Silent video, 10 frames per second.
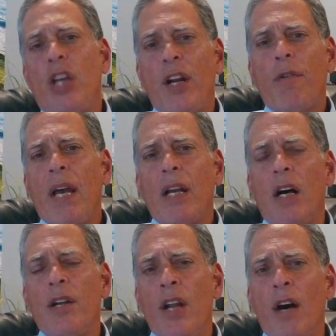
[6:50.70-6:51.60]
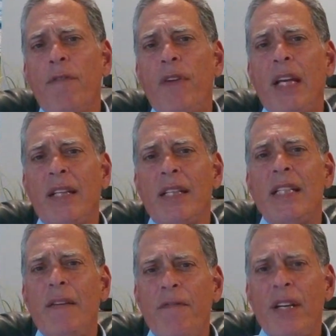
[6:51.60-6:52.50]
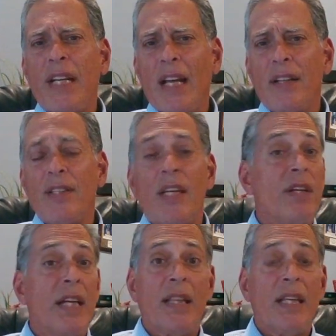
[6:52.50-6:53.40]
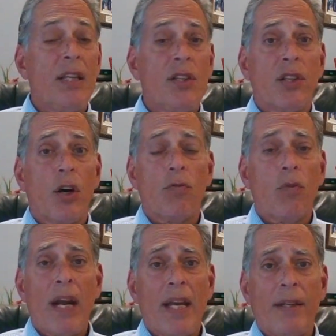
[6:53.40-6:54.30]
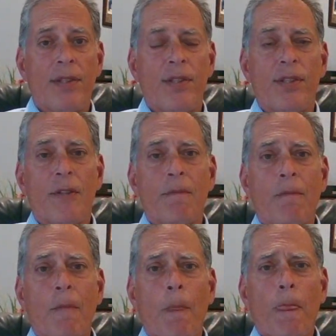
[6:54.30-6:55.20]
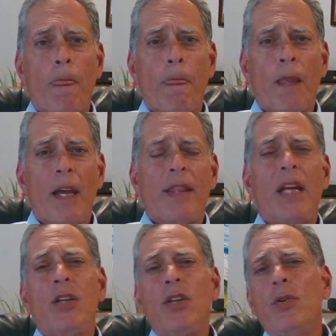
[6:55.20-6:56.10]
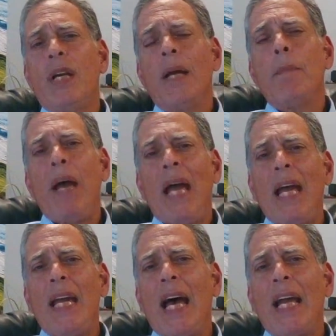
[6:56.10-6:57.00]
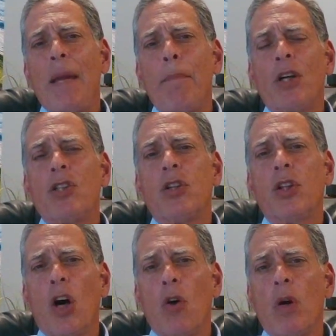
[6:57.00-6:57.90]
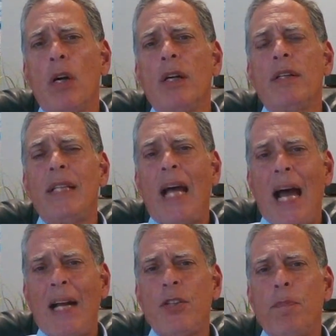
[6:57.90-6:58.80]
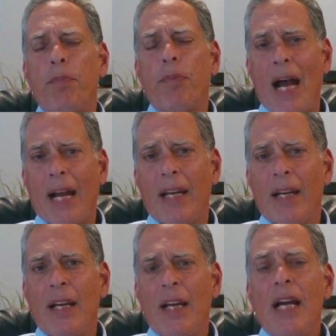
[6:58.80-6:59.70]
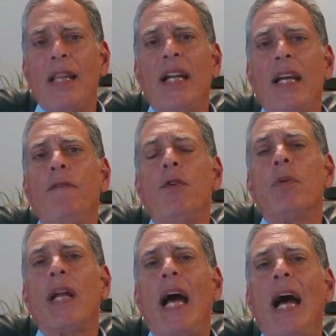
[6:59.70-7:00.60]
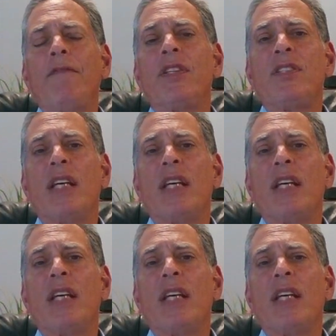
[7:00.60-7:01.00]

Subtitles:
generate enough in dividends, even at these low rates, then you can pay at a much lower tax bracket than if you were to have to